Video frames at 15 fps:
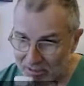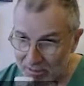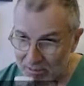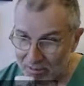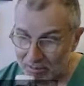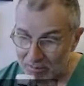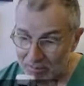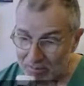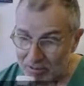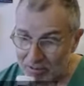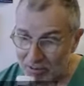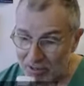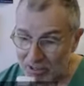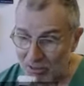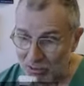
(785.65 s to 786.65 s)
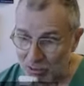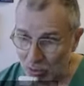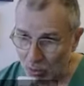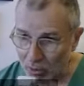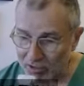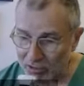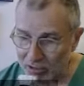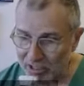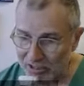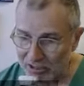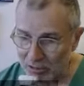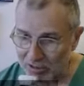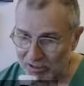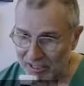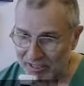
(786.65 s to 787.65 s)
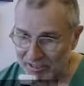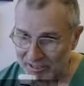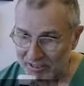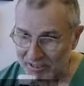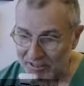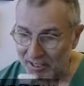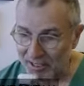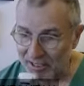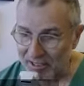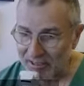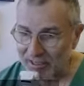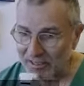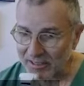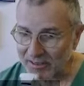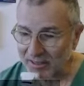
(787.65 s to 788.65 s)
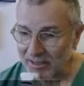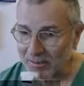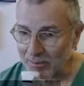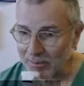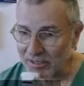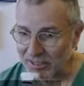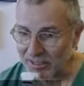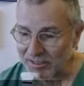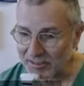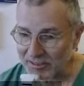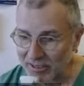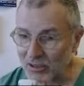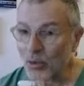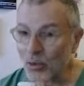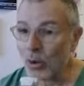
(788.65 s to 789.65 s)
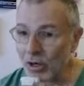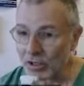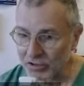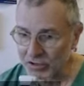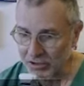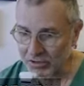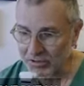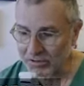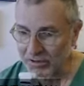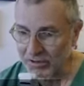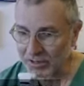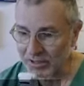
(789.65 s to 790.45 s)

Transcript: in other words, you can translate it in that metallic stent worsen